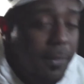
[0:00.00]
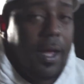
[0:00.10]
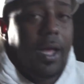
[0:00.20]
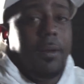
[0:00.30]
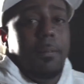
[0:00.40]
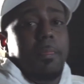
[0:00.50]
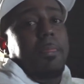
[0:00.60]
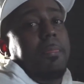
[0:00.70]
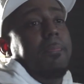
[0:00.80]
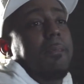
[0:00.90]
that
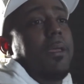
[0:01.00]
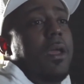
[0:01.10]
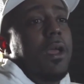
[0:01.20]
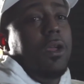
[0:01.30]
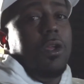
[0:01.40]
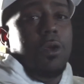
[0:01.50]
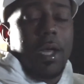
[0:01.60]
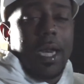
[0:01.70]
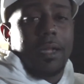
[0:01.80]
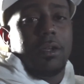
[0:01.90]
you
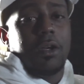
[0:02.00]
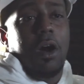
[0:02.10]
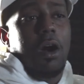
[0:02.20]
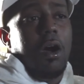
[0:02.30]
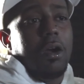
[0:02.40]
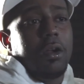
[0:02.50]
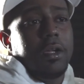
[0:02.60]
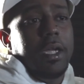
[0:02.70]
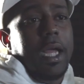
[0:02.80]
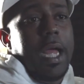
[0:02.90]
get out to the car
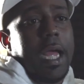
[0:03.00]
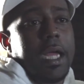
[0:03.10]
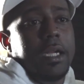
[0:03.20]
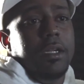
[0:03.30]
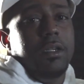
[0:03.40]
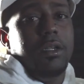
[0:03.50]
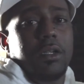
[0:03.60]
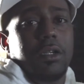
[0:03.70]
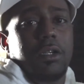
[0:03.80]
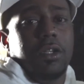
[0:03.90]
and
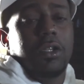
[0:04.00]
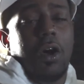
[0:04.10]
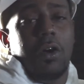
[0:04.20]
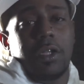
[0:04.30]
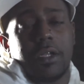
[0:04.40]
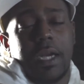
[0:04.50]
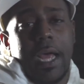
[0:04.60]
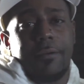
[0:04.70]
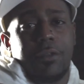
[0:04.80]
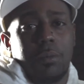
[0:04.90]
your song is going
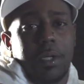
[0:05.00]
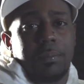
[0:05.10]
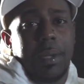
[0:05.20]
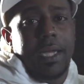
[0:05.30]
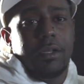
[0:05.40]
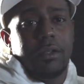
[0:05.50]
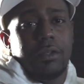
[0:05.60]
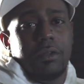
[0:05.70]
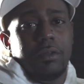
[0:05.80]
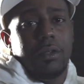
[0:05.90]
to have too much
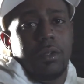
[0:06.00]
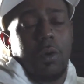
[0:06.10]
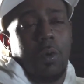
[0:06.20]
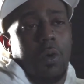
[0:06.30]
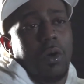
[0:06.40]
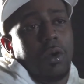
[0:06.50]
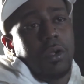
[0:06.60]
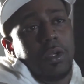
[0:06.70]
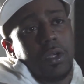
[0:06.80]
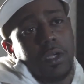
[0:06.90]
bass, or